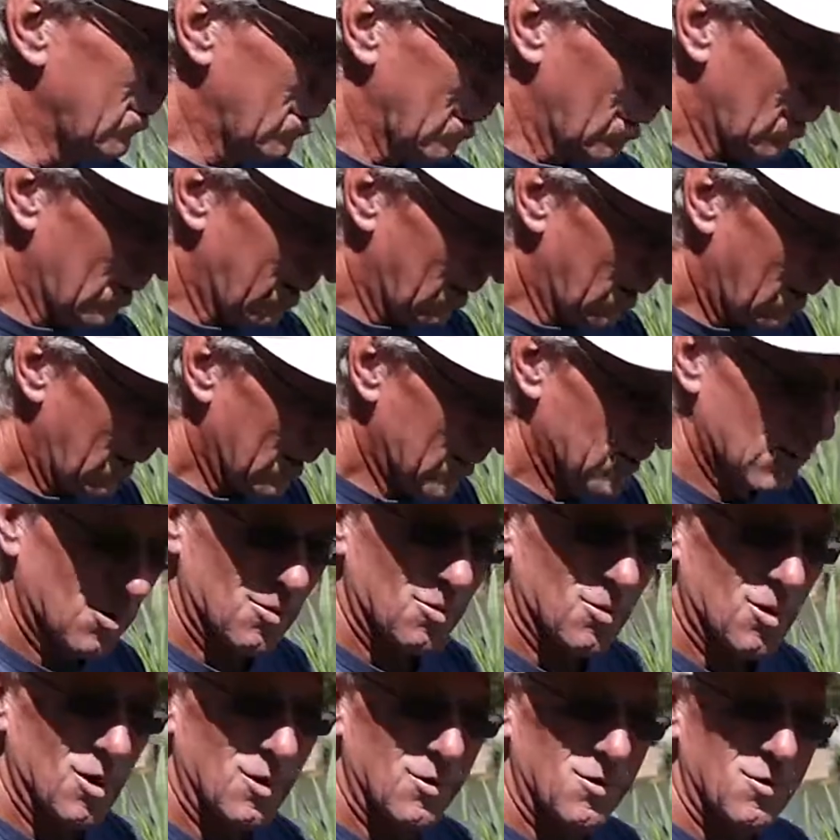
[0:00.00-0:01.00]
these lighter
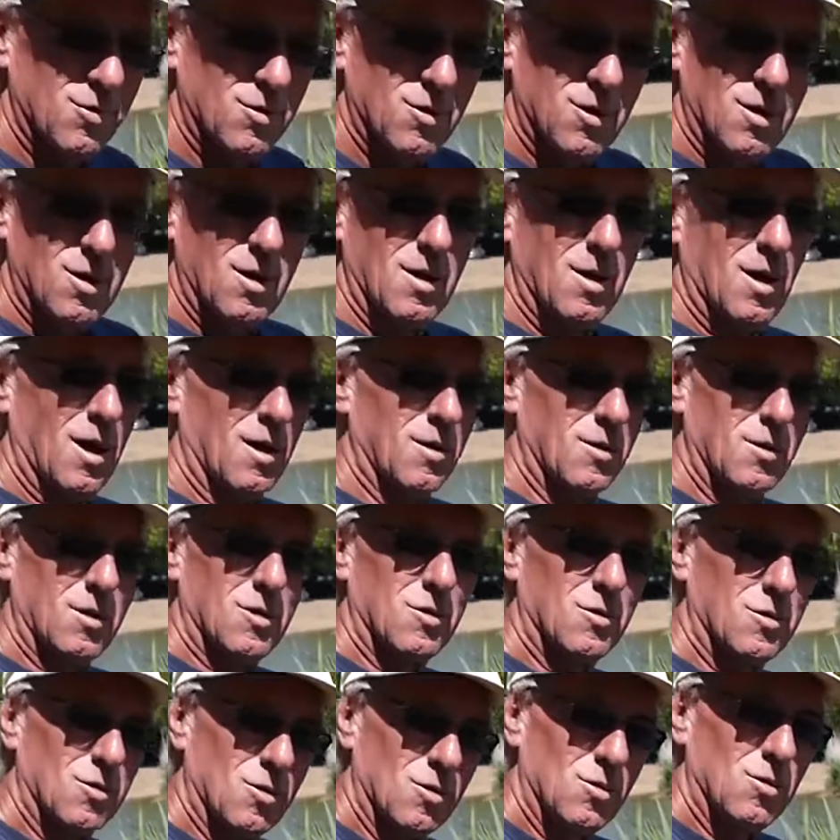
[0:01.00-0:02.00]
rods and you
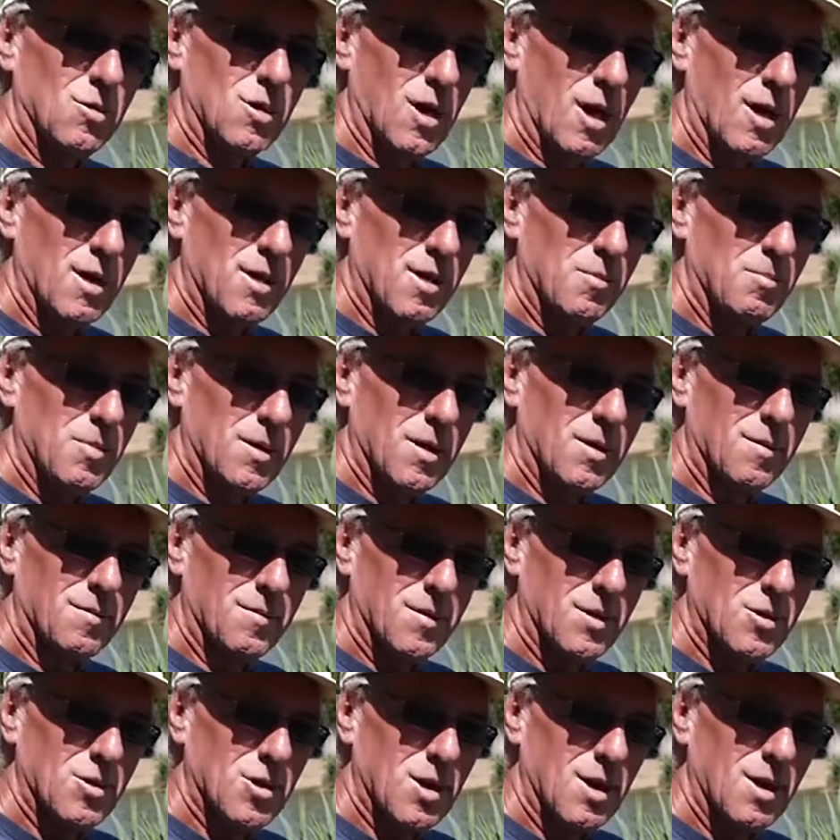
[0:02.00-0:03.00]
can still get the bigger
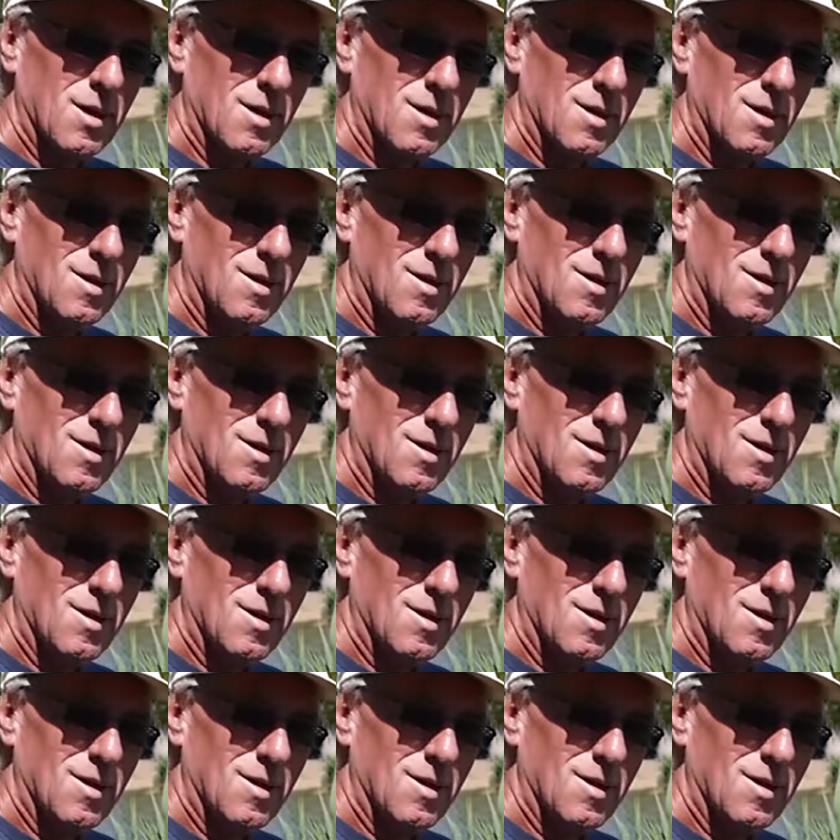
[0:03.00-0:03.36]
fish in.